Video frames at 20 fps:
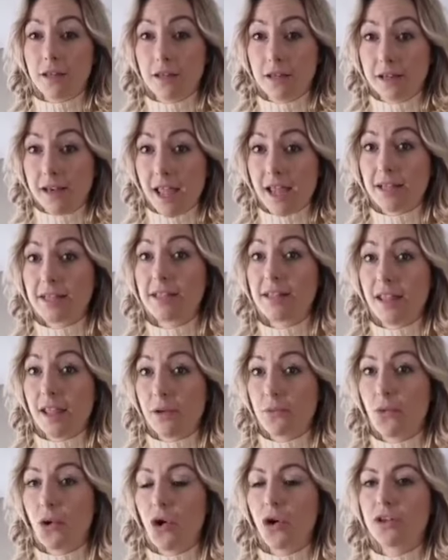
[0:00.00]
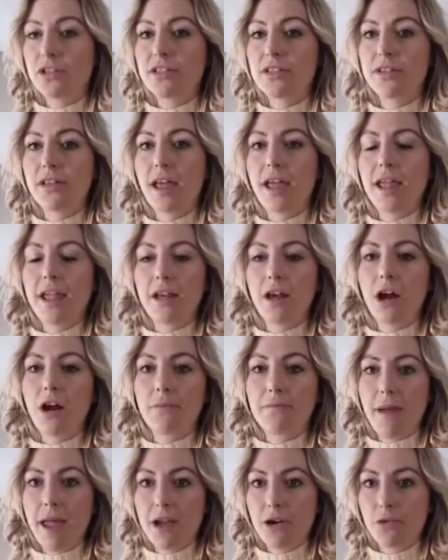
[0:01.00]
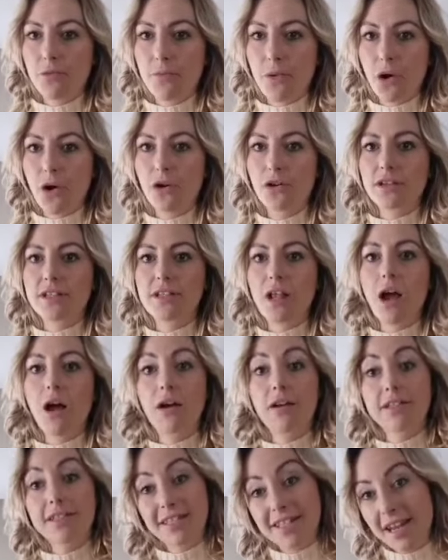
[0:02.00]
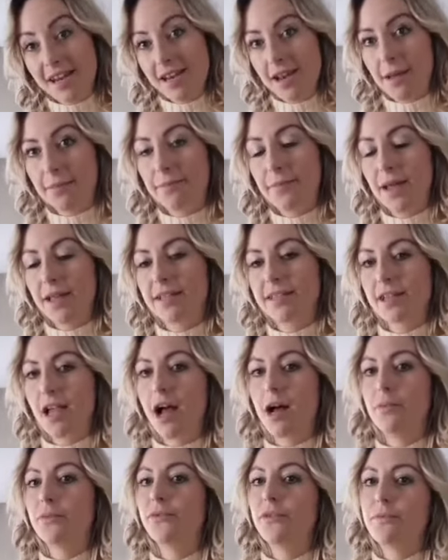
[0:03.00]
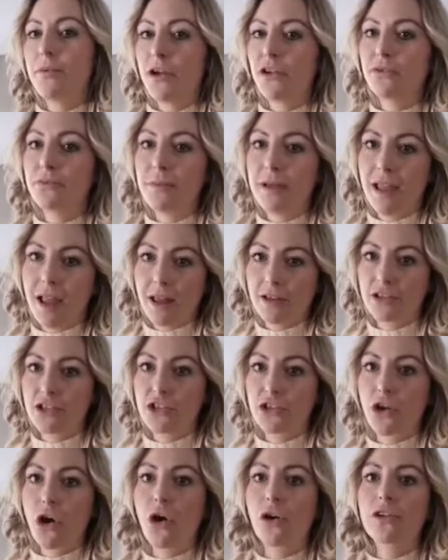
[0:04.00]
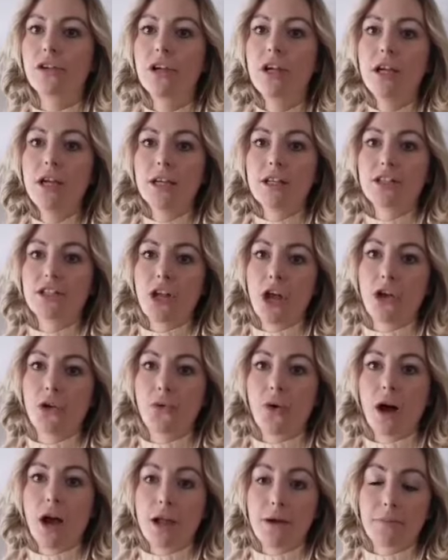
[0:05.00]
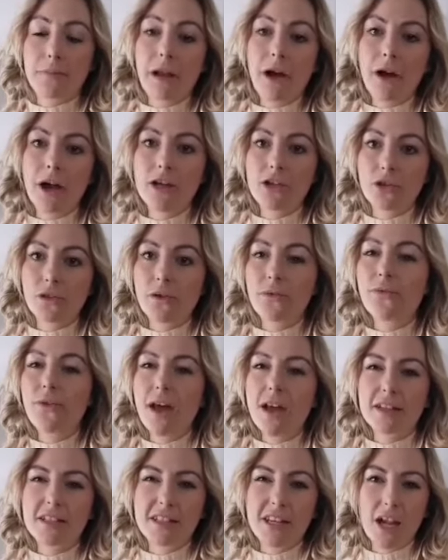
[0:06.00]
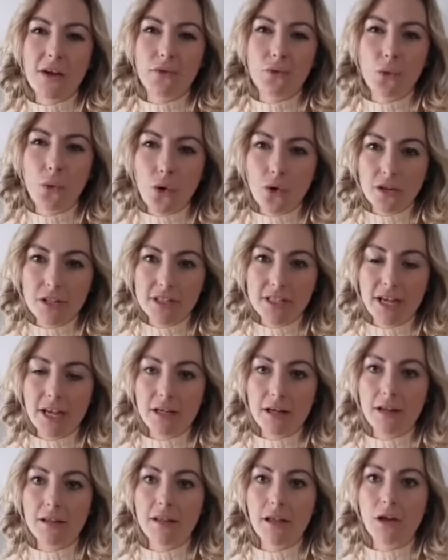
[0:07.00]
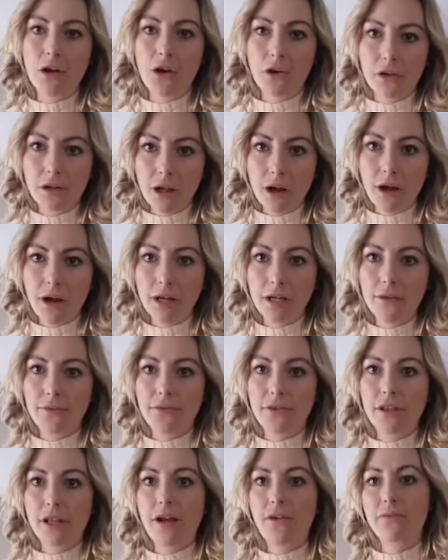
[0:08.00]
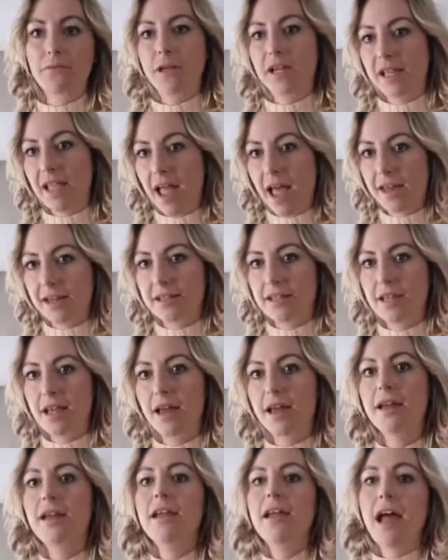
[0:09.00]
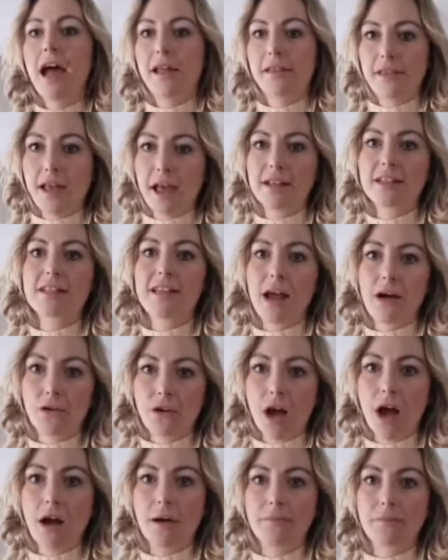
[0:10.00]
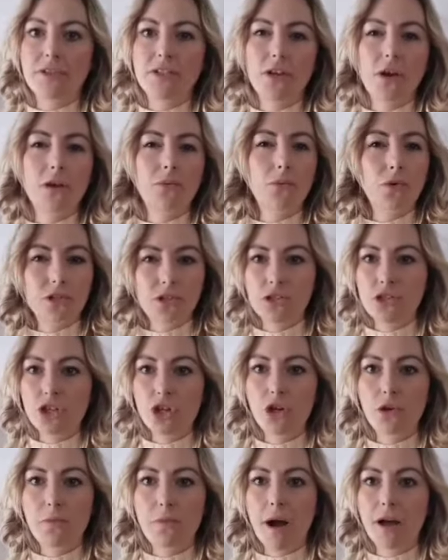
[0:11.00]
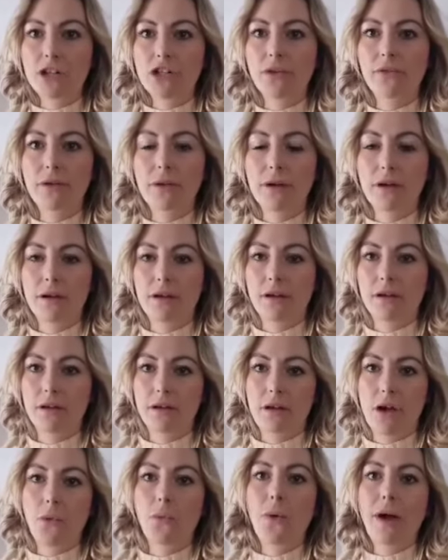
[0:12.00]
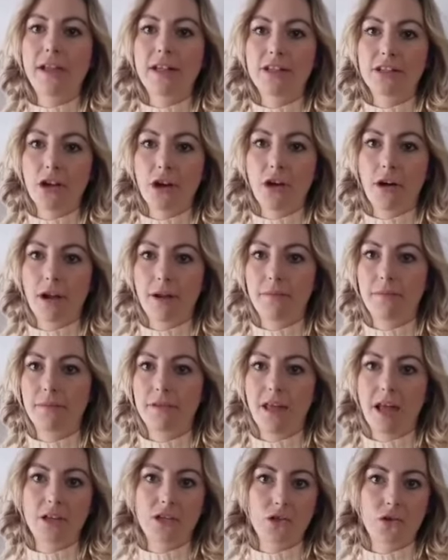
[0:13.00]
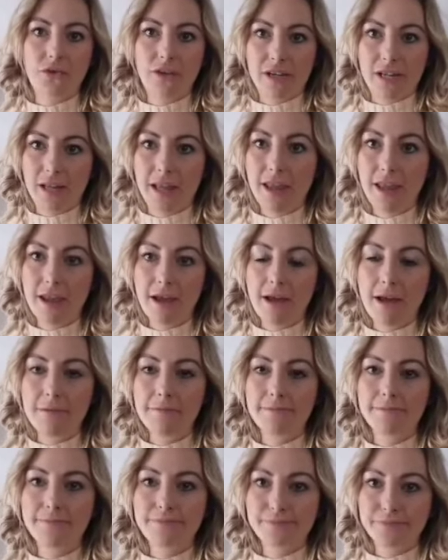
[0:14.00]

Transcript: next thing was that in our mailbox, our SIN number has come for both me and Scott. So I applied on the first day of quarantine, I think online for the government of Canada, and that's now come. So it wasn't too much of a wait time. That's already here.